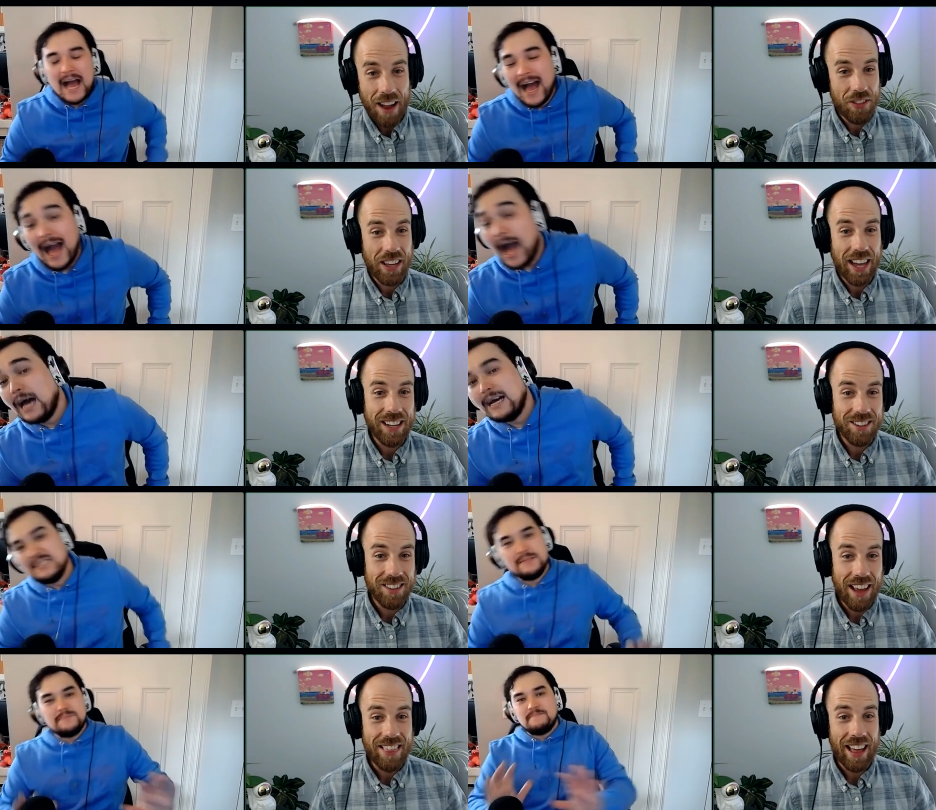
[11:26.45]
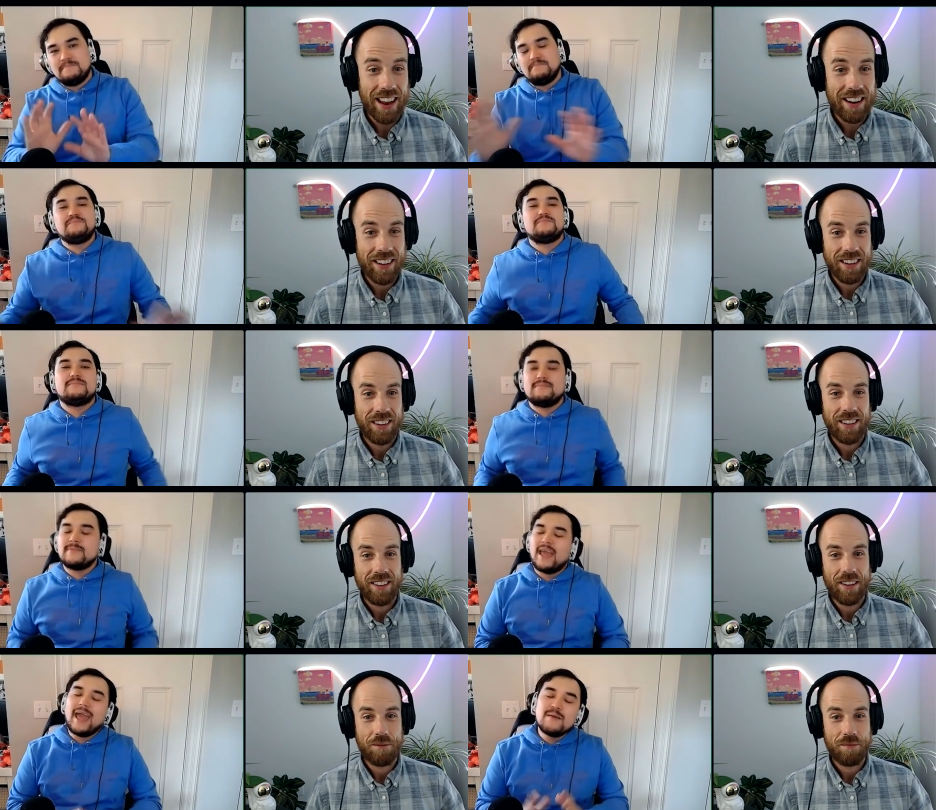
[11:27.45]
Speaker 1: I think I could say that.
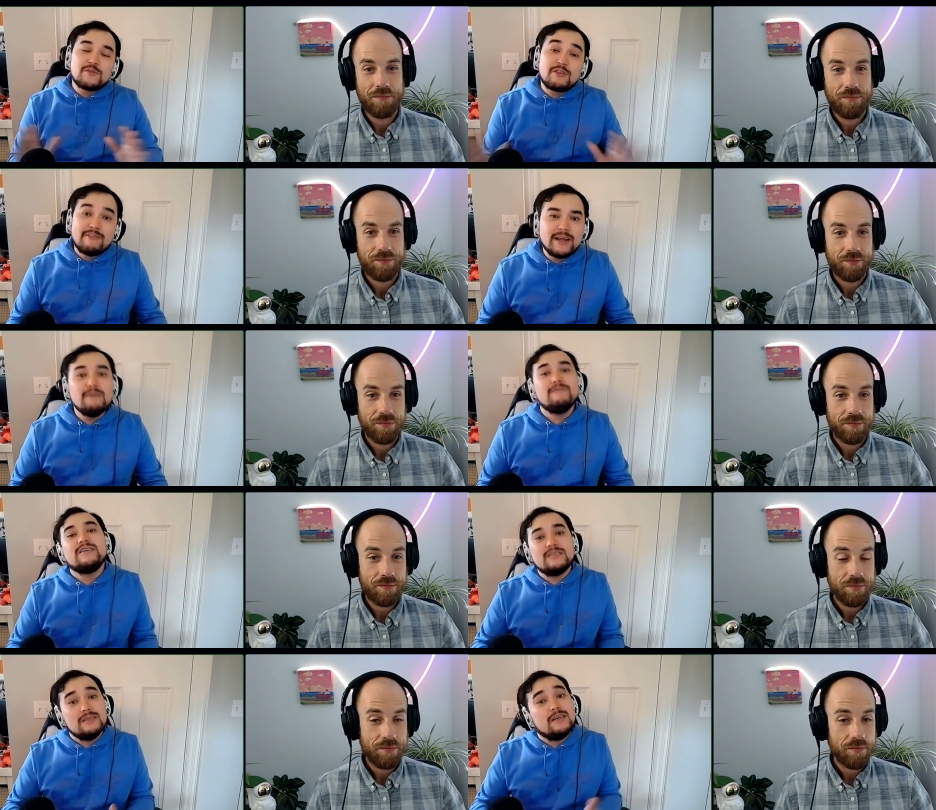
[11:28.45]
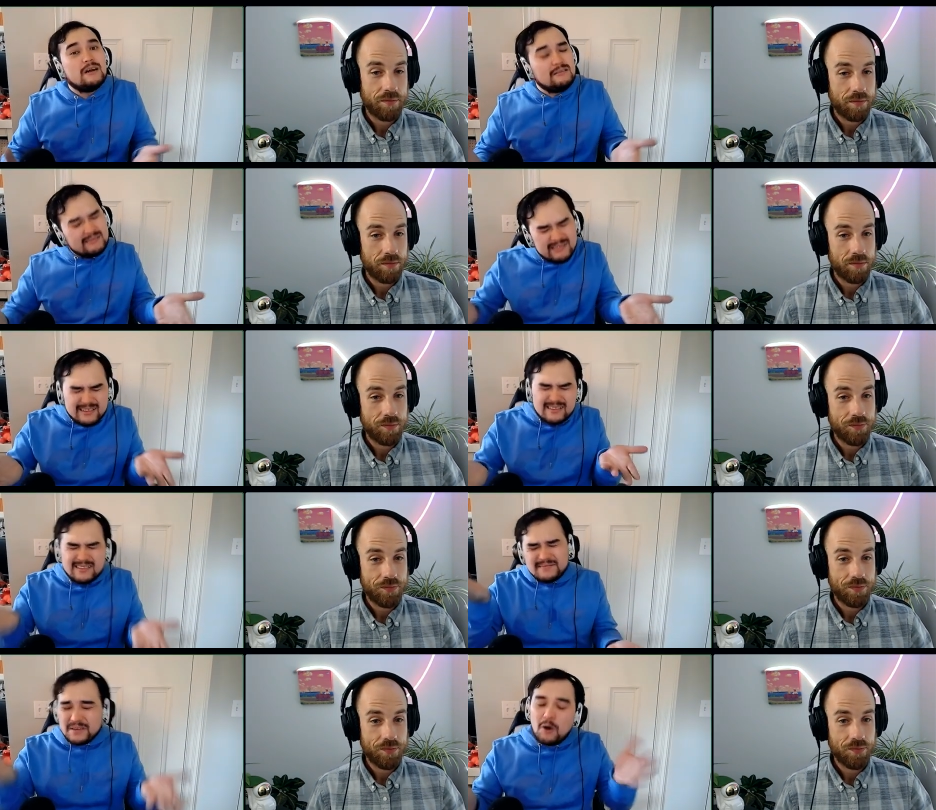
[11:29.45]
Game three was you know. Uh,
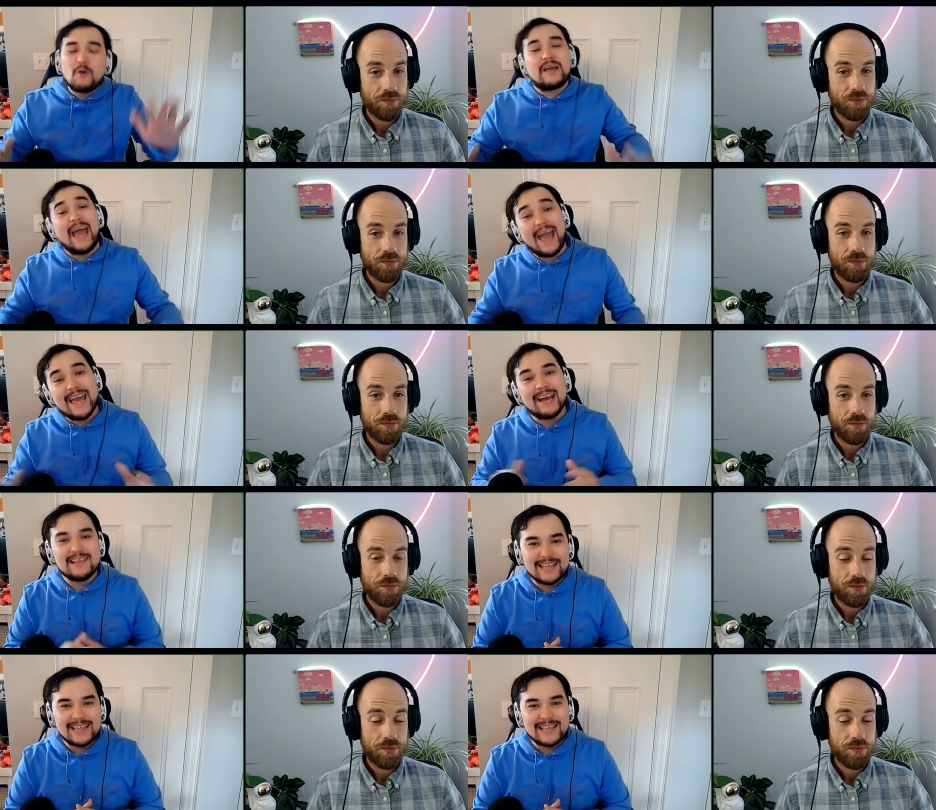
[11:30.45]
okay on